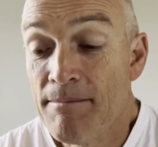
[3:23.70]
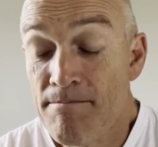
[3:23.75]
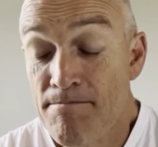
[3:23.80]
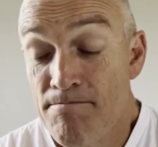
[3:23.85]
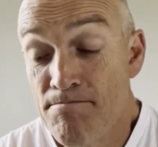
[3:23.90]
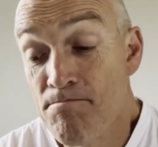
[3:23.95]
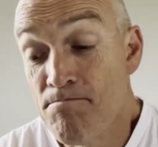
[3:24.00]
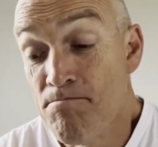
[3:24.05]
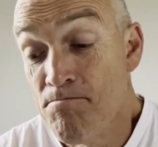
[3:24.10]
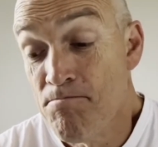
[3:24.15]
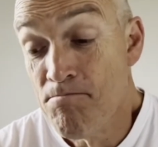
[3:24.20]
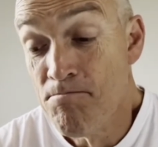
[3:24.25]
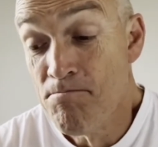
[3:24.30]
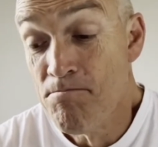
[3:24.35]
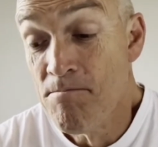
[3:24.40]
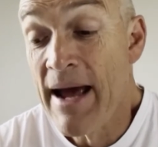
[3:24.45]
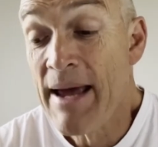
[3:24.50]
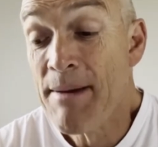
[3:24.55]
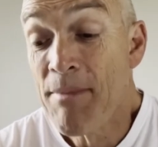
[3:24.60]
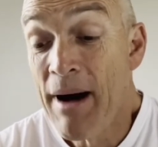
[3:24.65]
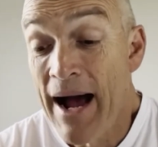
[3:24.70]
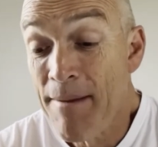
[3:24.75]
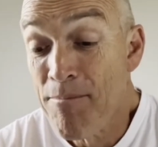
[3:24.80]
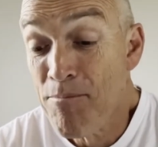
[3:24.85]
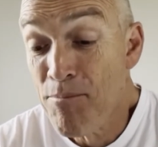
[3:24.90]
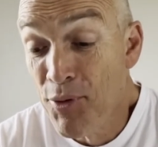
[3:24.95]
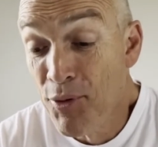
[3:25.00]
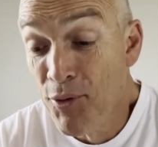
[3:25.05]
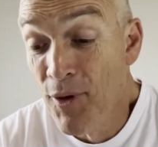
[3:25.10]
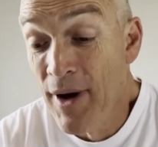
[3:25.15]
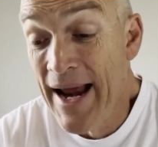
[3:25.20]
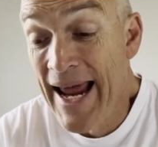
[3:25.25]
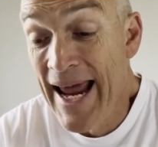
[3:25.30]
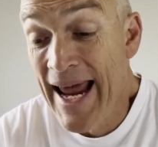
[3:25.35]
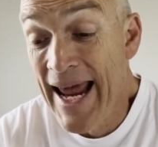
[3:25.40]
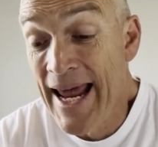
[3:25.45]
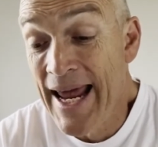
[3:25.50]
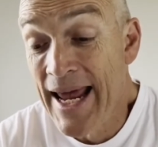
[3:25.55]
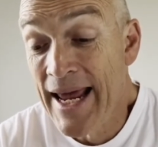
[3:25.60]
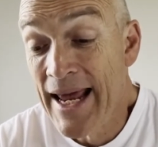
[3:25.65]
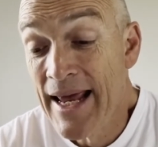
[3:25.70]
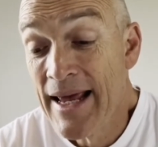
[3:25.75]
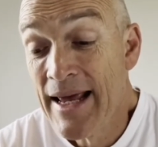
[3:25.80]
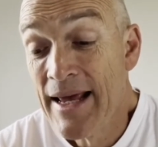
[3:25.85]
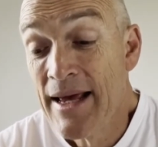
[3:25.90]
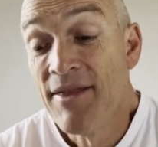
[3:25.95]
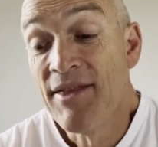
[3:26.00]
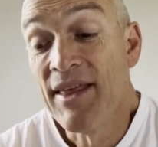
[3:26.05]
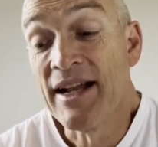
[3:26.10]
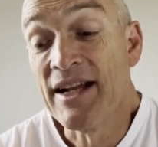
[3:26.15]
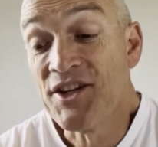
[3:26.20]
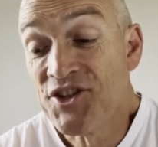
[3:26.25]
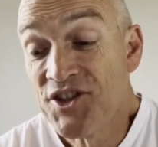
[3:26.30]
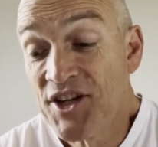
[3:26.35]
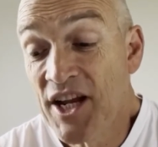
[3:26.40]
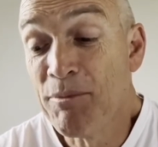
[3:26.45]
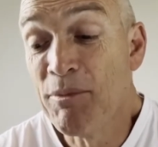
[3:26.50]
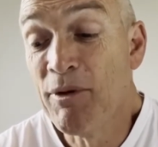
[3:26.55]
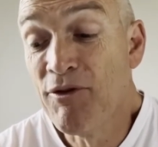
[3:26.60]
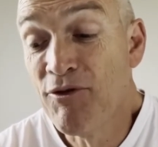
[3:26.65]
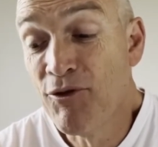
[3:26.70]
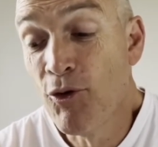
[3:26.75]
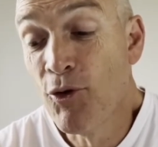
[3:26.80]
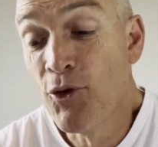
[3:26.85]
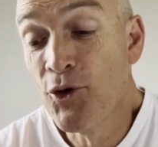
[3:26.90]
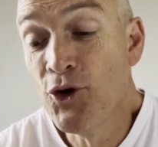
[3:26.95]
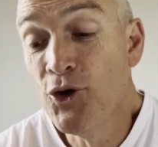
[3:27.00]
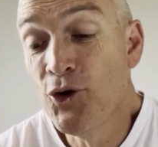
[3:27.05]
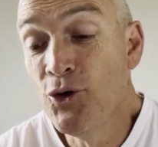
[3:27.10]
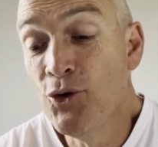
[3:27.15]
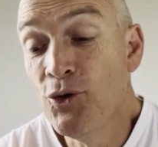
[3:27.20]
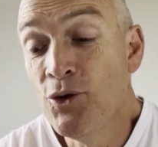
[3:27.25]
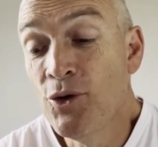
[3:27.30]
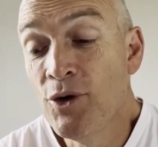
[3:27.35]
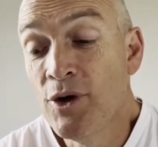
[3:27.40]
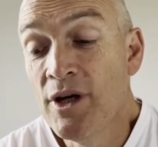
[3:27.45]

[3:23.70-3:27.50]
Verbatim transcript: may my prayer that is set before you